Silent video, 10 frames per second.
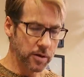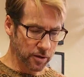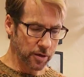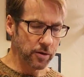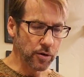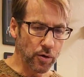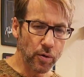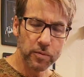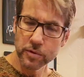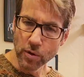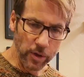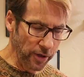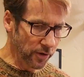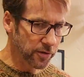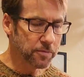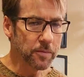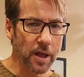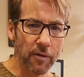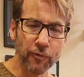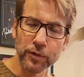can do a little
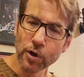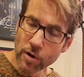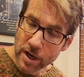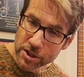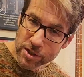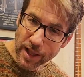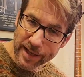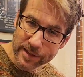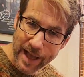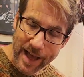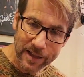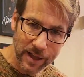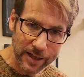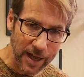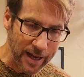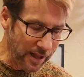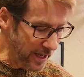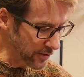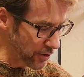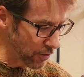flourish like that, like I
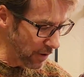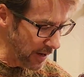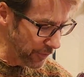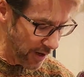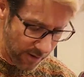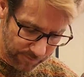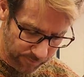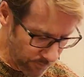like to right there.